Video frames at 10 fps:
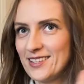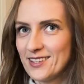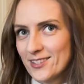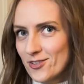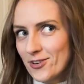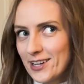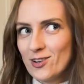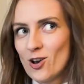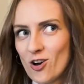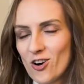
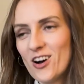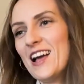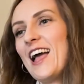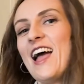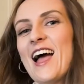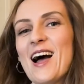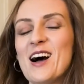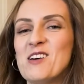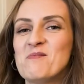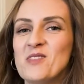sister-in-law,
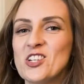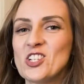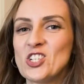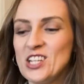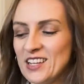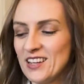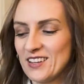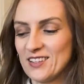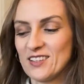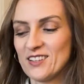she
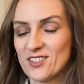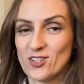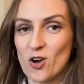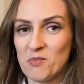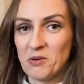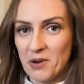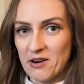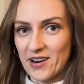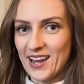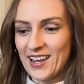saw me
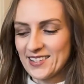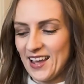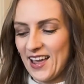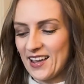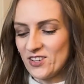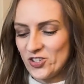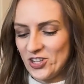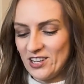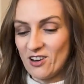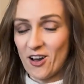wearing it and
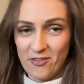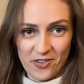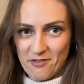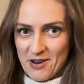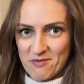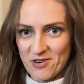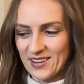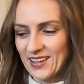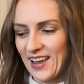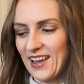she loved the
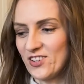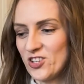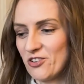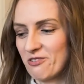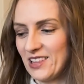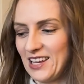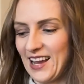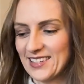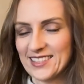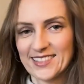fabric and she really
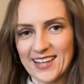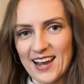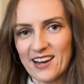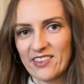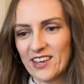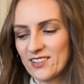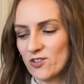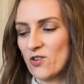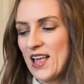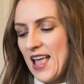liked the style, I think.
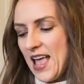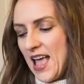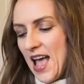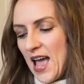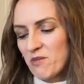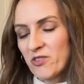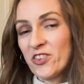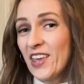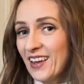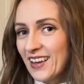So I'm
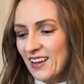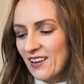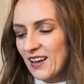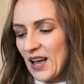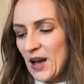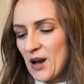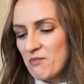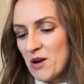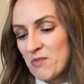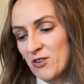thinking
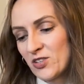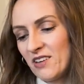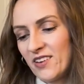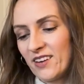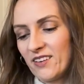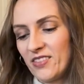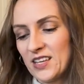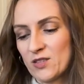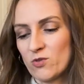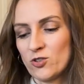about giving
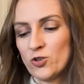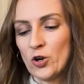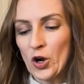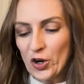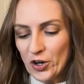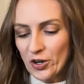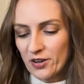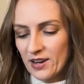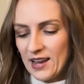this one to her